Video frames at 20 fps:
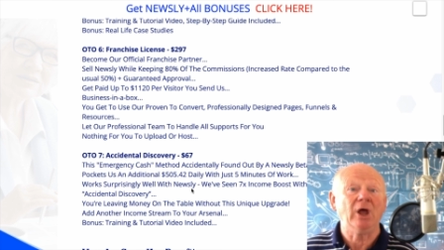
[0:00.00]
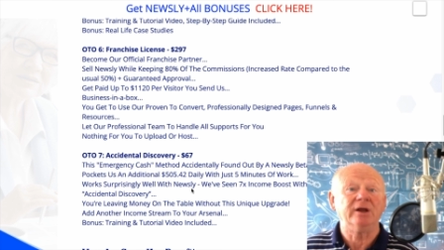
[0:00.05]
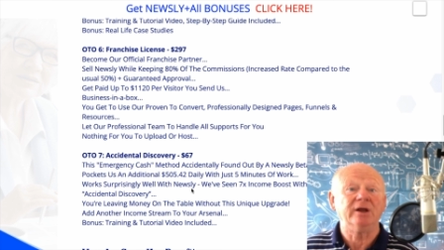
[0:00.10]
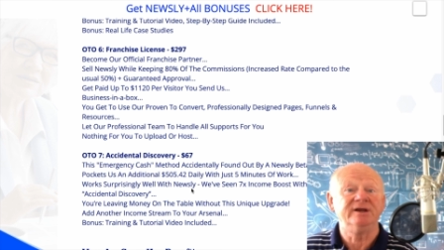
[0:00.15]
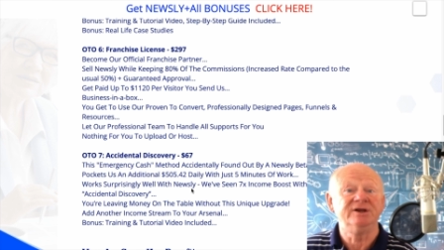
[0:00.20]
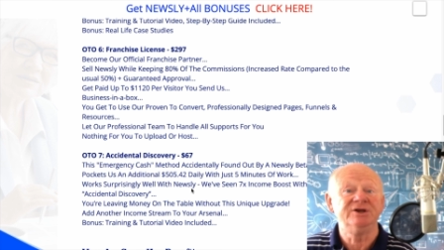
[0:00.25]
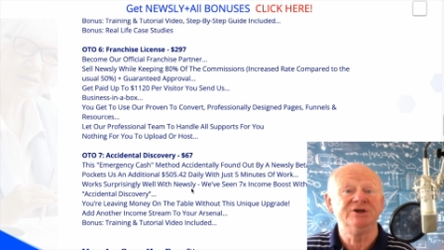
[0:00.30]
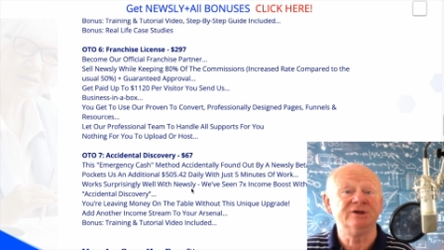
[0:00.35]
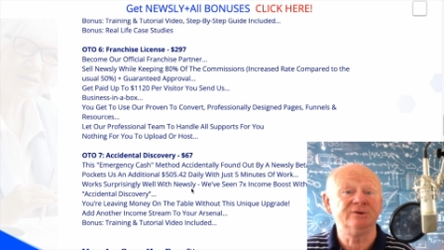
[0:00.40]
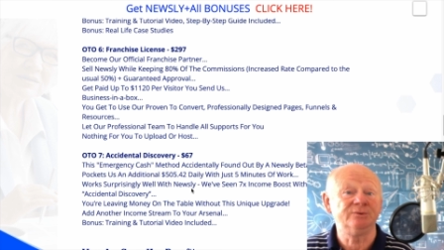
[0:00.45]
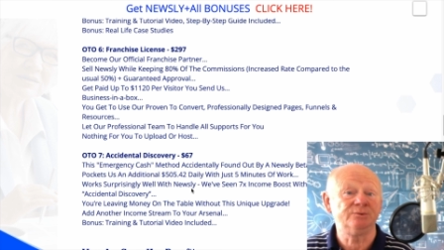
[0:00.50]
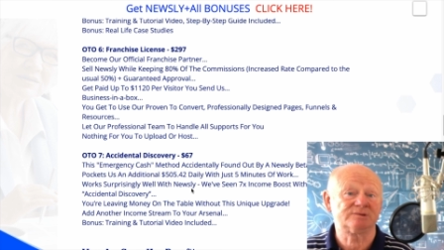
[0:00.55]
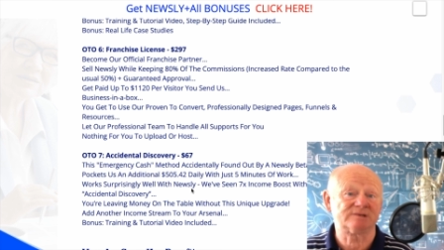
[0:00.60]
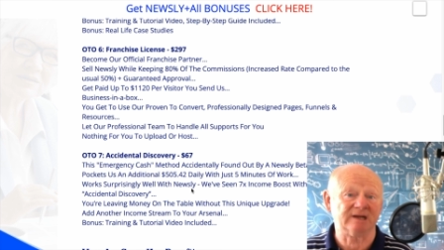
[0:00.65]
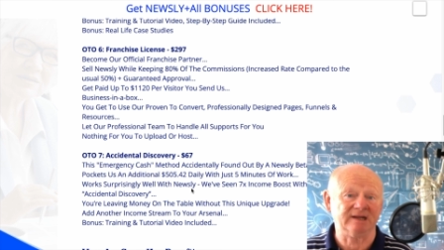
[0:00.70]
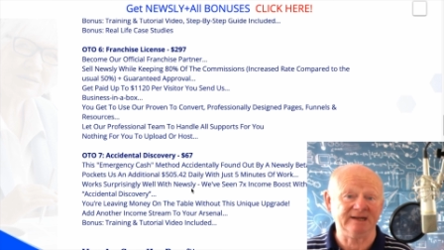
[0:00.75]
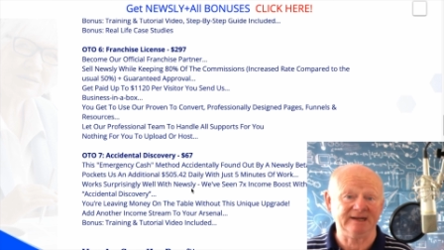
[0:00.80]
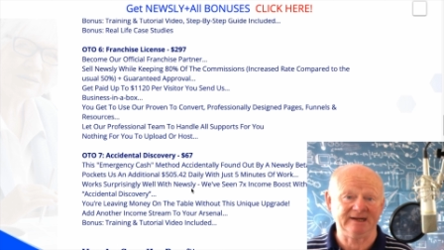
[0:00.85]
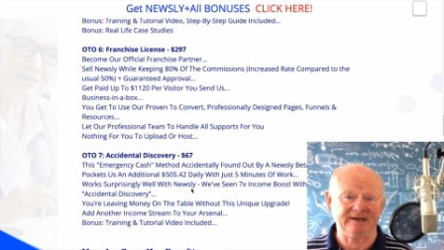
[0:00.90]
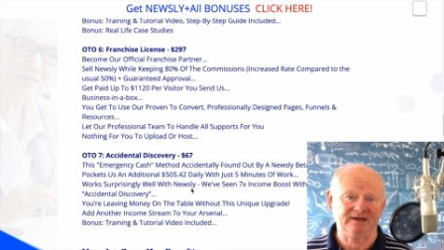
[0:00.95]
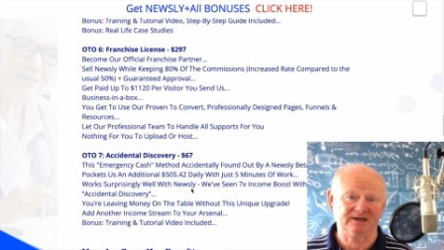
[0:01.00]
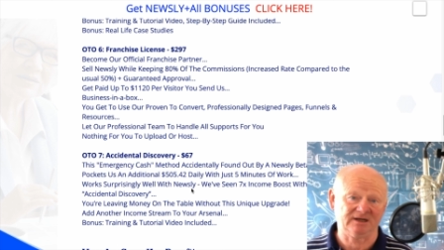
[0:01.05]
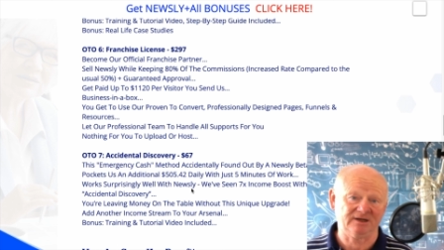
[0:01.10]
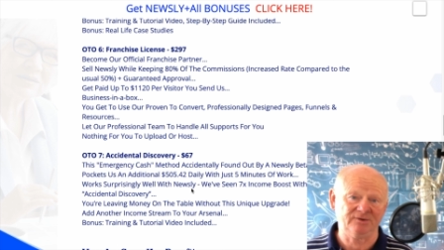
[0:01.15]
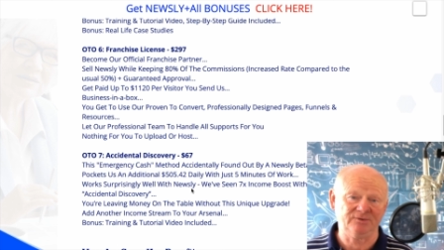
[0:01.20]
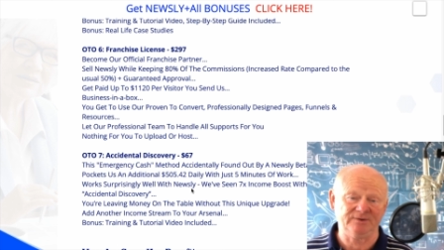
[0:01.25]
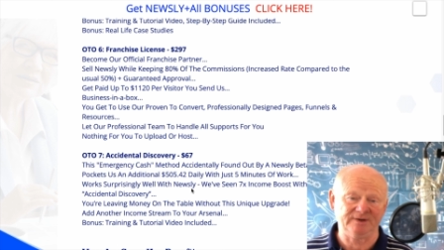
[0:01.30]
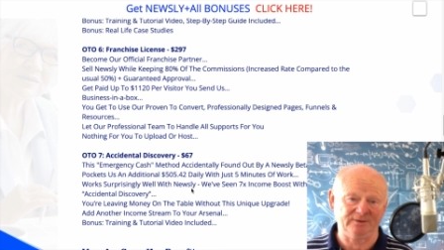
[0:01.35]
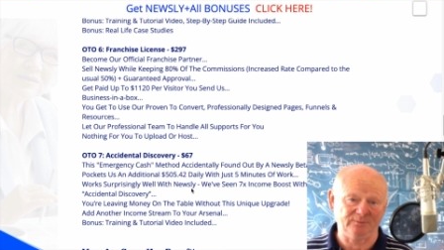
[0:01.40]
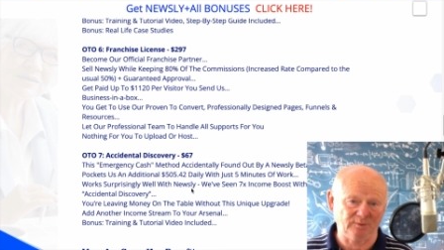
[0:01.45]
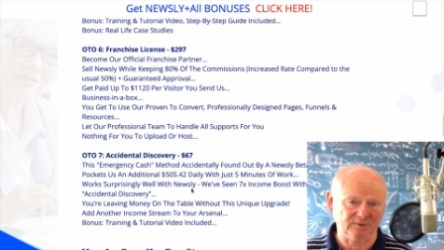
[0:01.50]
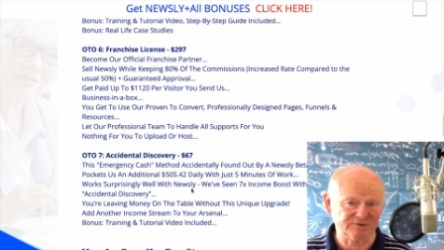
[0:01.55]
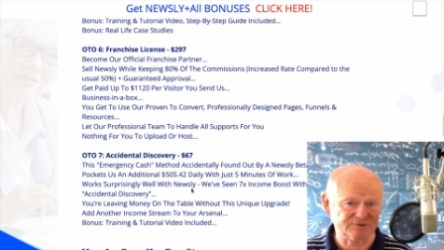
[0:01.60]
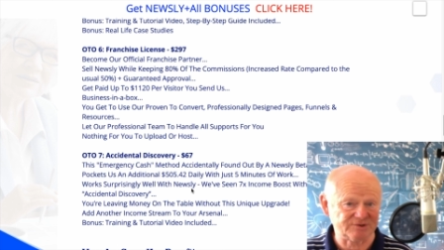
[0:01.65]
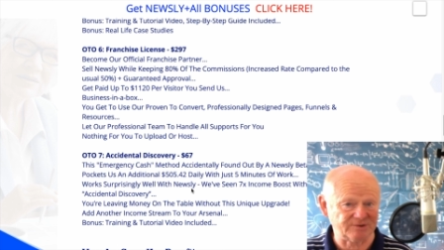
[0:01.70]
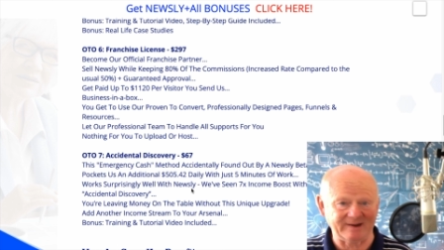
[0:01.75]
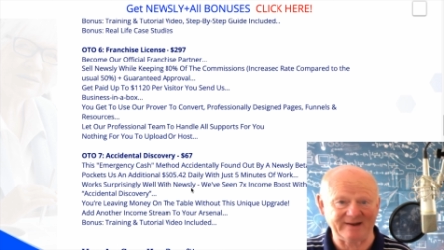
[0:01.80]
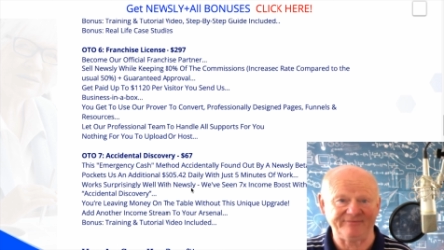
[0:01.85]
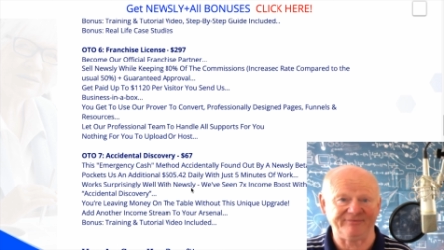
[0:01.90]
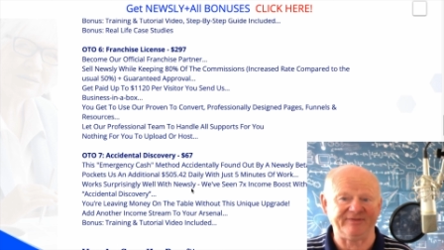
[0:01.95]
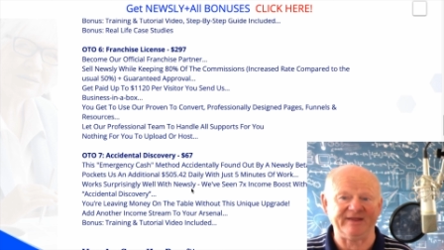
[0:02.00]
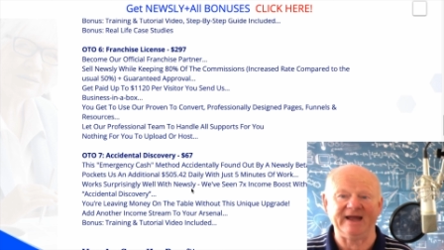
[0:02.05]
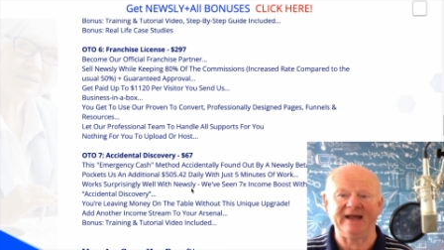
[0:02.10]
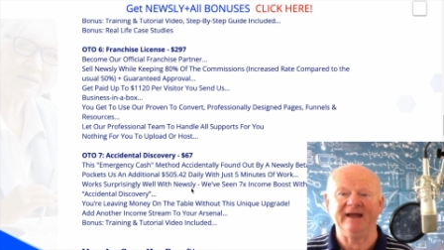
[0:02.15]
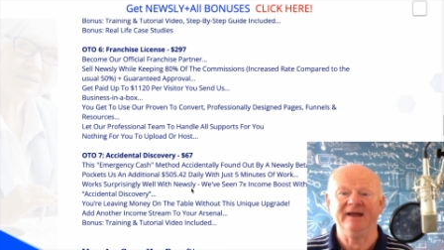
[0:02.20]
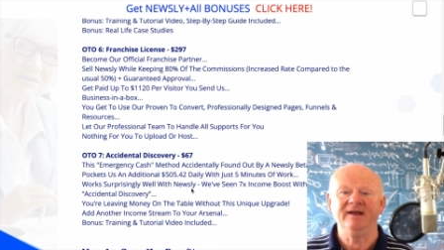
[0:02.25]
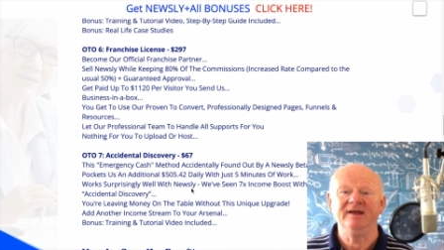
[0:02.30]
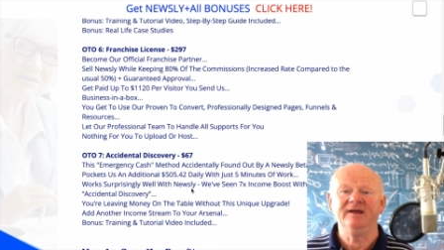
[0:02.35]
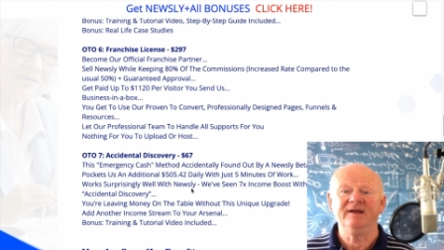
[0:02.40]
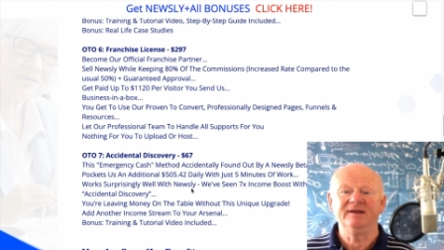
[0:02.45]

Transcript: Newsly included. Once you add that,